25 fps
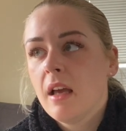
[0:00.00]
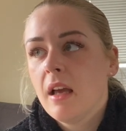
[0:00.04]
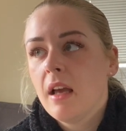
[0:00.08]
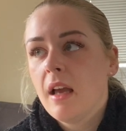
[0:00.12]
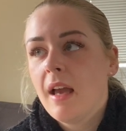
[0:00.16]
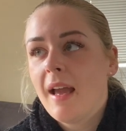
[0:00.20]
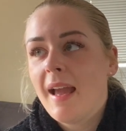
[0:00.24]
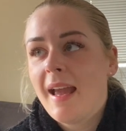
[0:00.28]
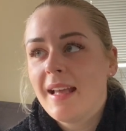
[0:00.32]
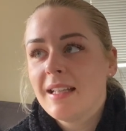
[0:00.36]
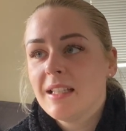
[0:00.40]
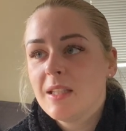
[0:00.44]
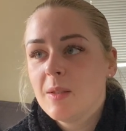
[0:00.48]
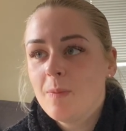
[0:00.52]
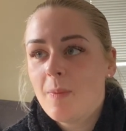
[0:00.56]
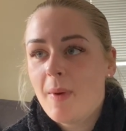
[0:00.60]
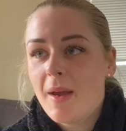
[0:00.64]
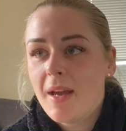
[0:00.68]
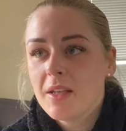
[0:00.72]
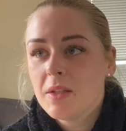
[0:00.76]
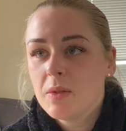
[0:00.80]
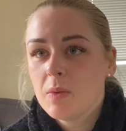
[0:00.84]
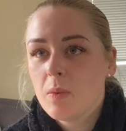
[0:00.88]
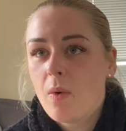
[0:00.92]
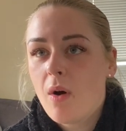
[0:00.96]

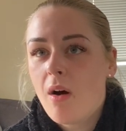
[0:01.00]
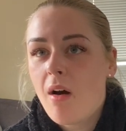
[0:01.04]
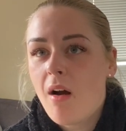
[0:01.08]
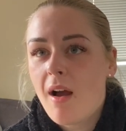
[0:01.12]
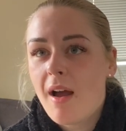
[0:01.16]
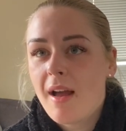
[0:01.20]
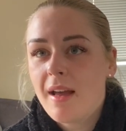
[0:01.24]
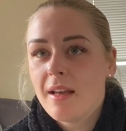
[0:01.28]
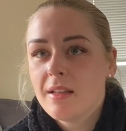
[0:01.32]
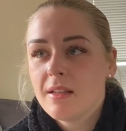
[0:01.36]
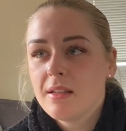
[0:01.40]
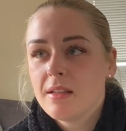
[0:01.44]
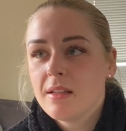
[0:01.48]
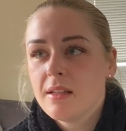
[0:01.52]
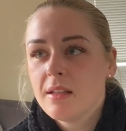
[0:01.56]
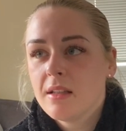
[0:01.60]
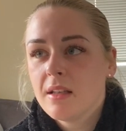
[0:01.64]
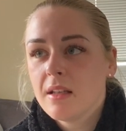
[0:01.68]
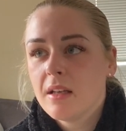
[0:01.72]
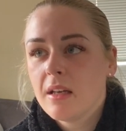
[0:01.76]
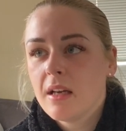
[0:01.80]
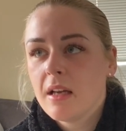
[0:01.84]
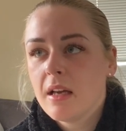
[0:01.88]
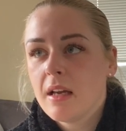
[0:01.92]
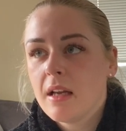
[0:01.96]
headspace wise,
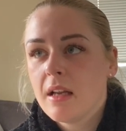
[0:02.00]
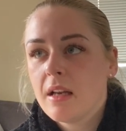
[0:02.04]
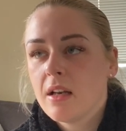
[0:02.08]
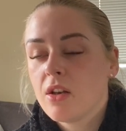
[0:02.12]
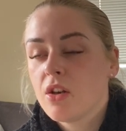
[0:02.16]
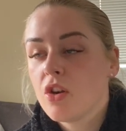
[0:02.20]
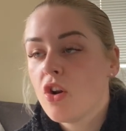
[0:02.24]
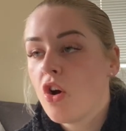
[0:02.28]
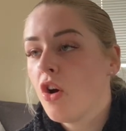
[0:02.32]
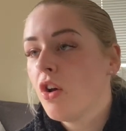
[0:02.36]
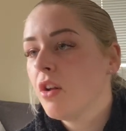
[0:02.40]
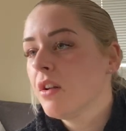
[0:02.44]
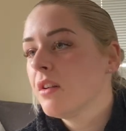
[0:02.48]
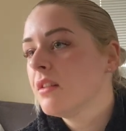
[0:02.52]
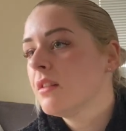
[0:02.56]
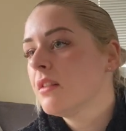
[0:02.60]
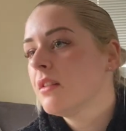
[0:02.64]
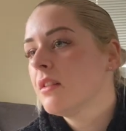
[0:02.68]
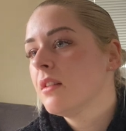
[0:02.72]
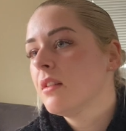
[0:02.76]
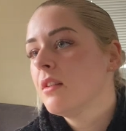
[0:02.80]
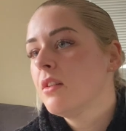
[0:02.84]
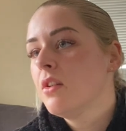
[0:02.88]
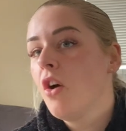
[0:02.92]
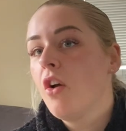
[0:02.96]
not
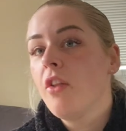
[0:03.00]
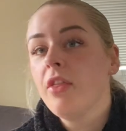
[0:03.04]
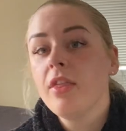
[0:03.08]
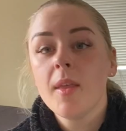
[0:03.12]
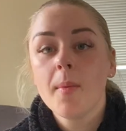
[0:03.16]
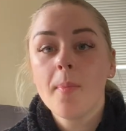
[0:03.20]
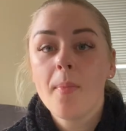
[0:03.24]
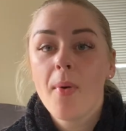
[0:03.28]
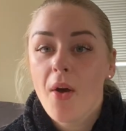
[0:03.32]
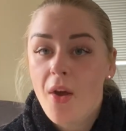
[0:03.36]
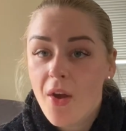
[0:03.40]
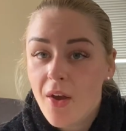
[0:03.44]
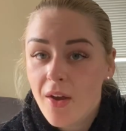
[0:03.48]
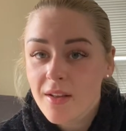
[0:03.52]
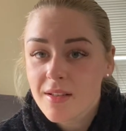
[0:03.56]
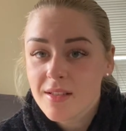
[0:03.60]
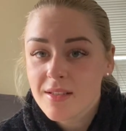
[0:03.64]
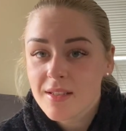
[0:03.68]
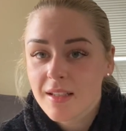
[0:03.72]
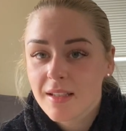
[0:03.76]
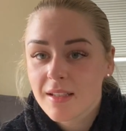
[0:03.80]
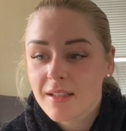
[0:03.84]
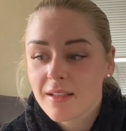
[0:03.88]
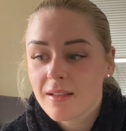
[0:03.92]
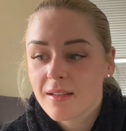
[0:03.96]
the
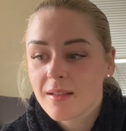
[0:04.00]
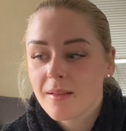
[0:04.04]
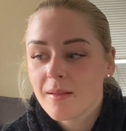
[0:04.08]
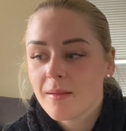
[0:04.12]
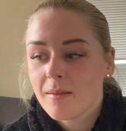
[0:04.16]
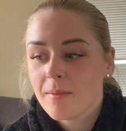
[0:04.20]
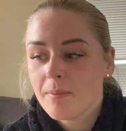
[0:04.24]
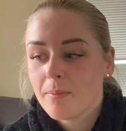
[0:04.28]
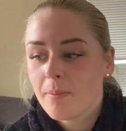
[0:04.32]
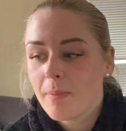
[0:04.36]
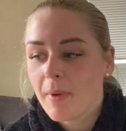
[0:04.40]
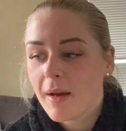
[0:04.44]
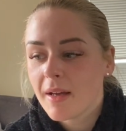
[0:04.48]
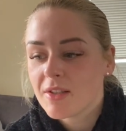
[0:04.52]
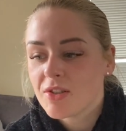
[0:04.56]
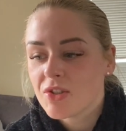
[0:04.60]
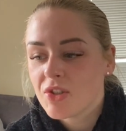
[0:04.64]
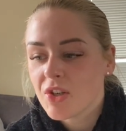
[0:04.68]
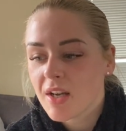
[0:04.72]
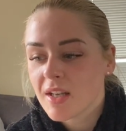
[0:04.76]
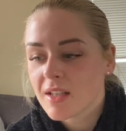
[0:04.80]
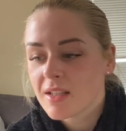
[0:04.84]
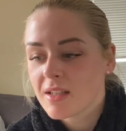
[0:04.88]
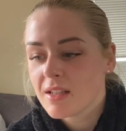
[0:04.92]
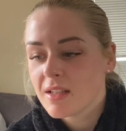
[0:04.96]
person, but
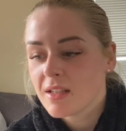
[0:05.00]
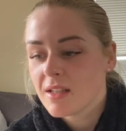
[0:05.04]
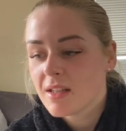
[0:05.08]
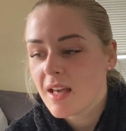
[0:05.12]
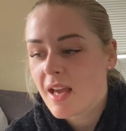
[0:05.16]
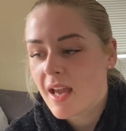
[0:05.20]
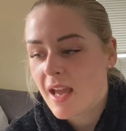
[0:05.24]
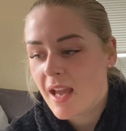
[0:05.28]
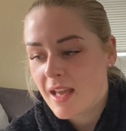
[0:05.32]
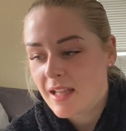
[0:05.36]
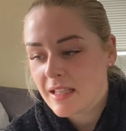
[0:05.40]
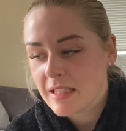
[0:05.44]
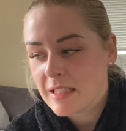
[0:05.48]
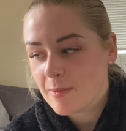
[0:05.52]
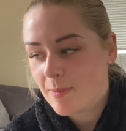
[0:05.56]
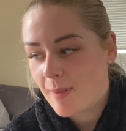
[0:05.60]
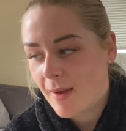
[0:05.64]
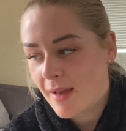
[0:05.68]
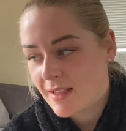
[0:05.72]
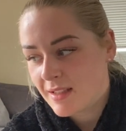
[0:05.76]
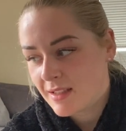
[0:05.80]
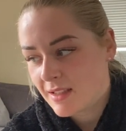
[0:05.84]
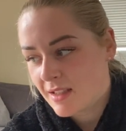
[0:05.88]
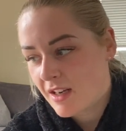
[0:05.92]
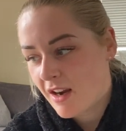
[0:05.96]
just the
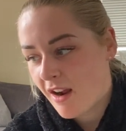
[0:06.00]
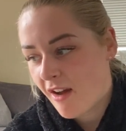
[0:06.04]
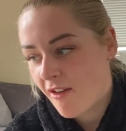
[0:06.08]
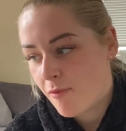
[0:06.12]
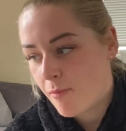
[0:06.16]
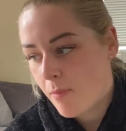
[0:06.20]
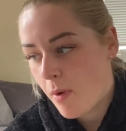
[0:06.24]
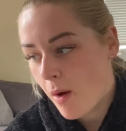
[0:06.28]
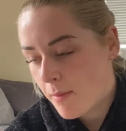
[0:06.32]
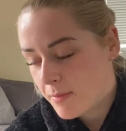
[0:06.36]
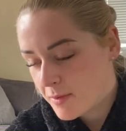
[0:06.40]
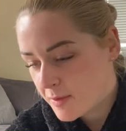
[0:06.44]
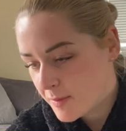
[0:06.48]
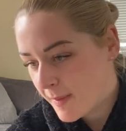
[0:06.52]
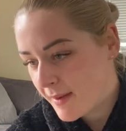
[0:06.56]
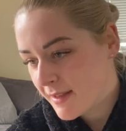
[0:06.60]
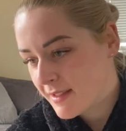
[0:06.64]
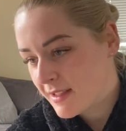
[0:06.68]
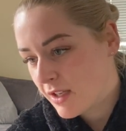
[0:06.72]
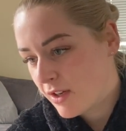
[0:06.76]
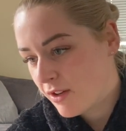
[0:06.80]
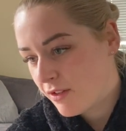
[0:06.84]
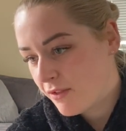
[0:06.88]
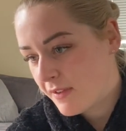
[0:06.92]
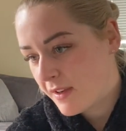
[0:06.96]
headspace that I've popped
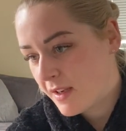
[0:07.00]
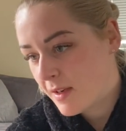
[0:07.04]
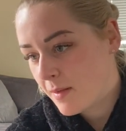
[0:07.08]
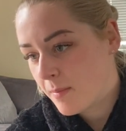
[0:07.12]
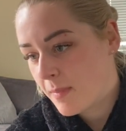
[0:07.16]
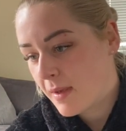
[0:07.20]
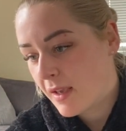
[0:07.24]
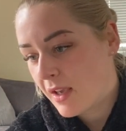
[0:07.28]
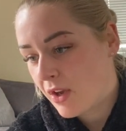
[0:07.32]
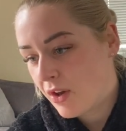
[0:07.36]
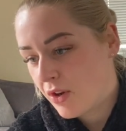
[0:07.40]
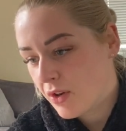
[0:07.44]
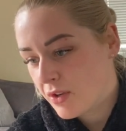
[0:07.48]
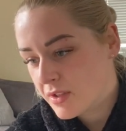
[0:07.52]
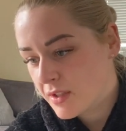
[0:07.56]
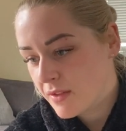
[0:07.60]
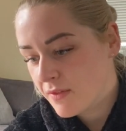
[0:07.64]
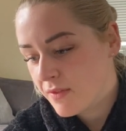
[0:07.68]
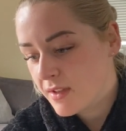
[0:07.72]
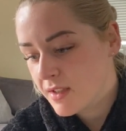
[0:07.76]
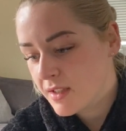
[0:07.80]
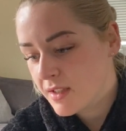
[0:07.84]
myself in because of the